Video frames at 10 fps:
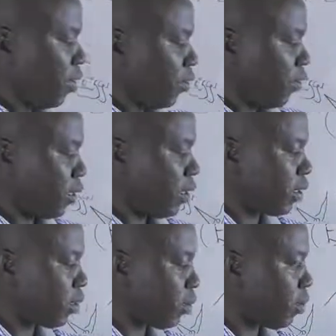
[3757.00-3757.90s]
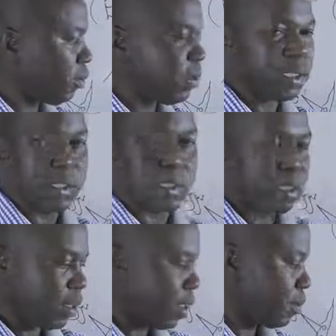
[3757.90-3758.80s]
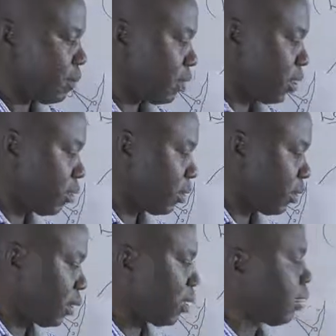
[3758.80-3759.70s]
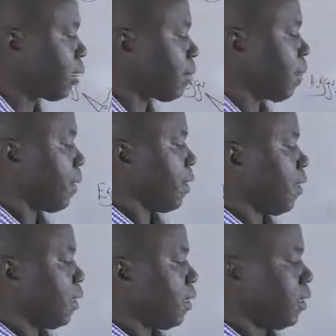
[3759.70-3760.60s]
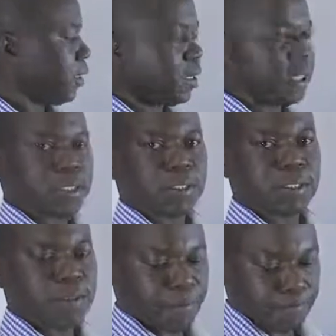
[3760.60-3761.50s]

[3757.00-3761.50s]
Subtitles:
feeds on meat, that meat is containing the cyst.